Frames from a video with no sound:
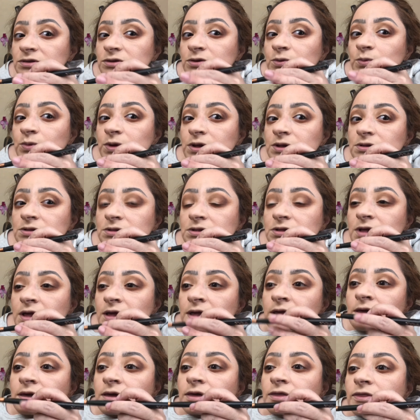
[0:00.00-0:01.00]
The ones
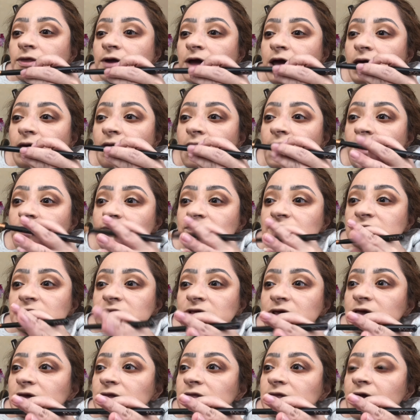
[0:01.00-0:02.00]
that I have
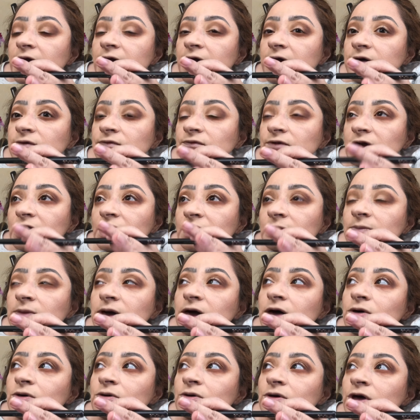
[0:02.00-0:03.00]
seen that have came
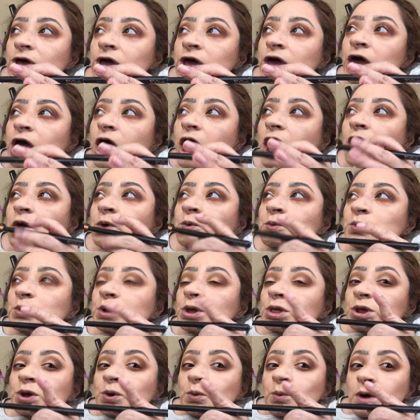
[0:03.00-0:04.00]
out, I
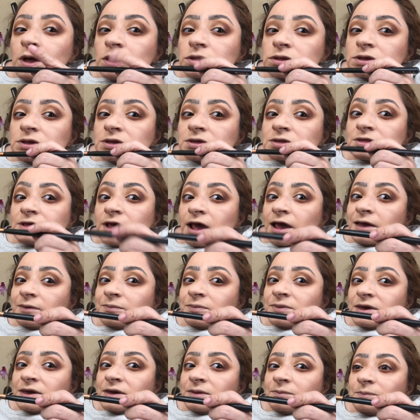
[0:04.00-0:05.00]
really want to take
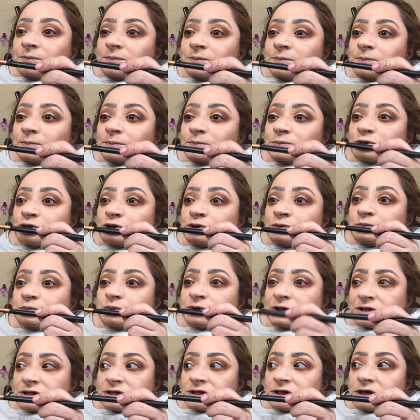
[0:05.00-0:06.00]
me to
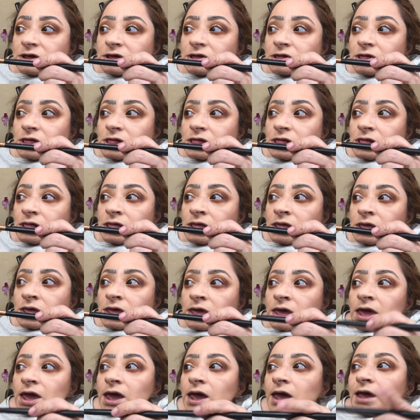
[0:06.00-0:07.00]
Brazil
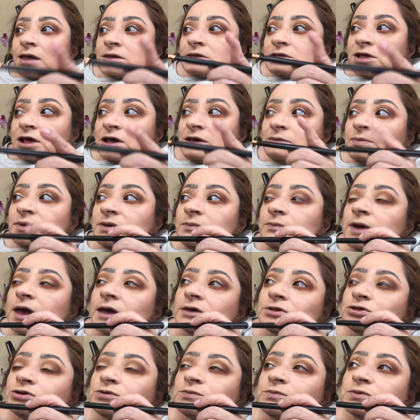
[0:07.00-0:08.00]
and take me
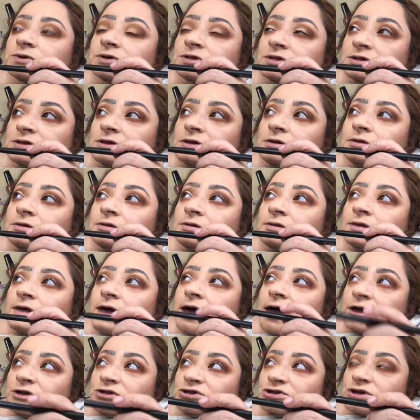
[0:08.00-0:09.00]
back to Brazil
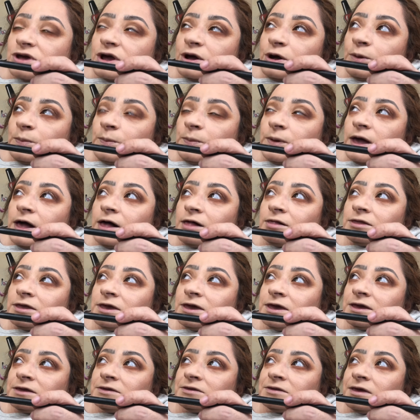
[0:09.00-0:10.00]
eyeshadow
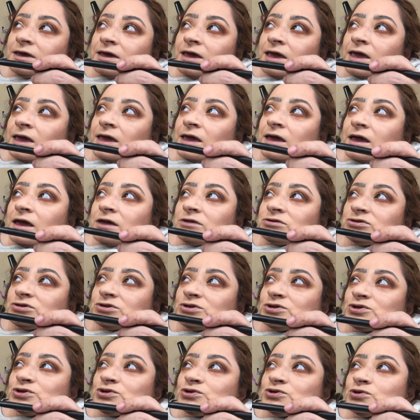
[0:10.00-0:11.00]
palette, and
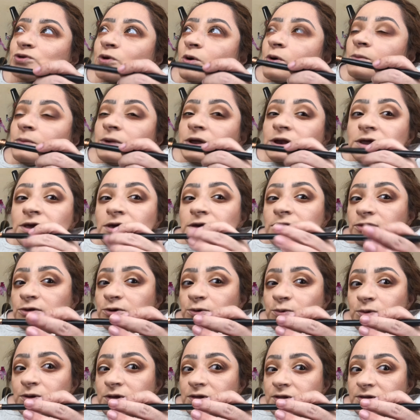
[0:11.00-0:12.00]
just so many other
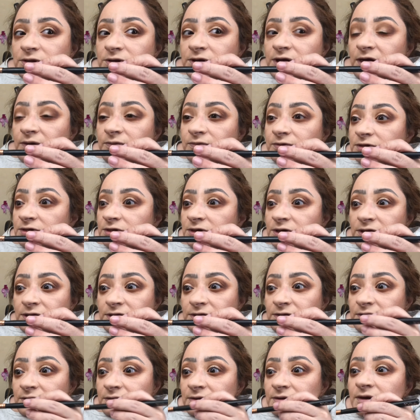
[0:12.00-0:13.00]
ones that I've
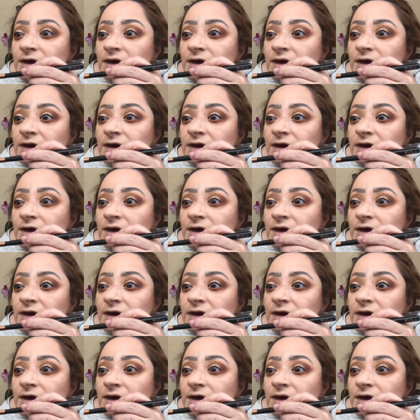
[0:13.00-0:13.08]
seen.